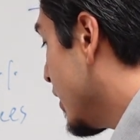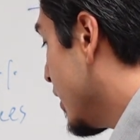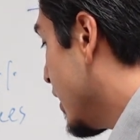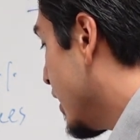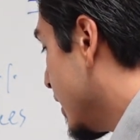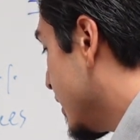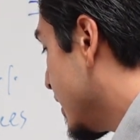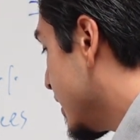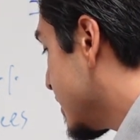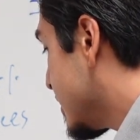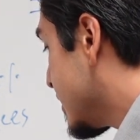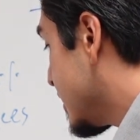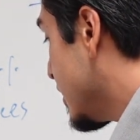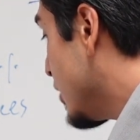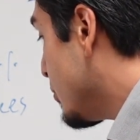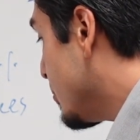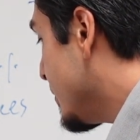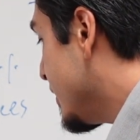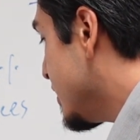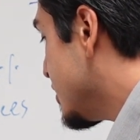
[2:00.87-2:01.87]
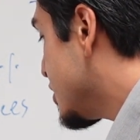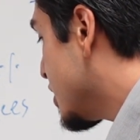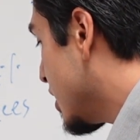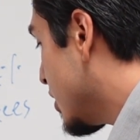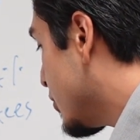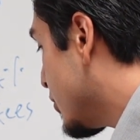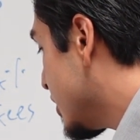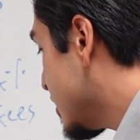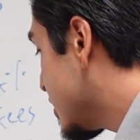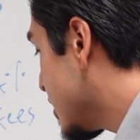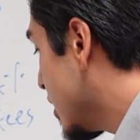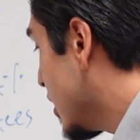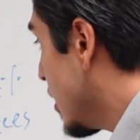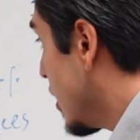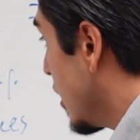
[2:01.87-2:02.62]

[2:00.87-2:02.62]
and that's still being generous,